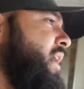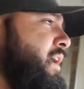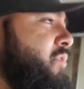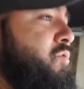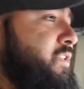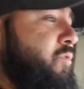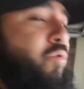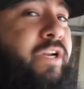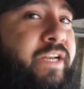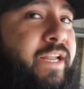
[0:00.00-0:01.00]
it wasn't
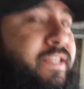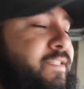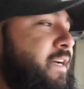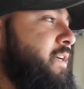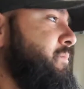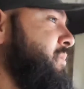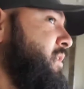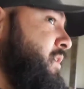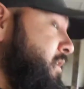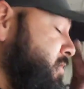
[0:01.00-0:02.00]
running at the time.
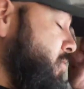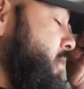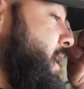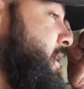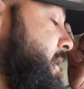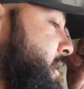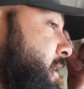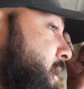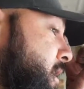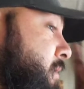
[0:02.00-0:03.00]
So what I
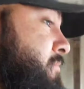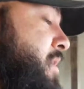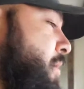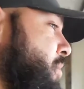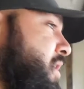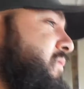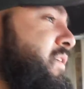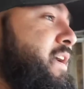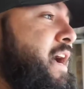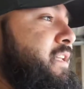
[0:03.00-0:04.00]
did, I bought it from
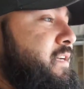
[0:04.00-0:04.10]
the guy. The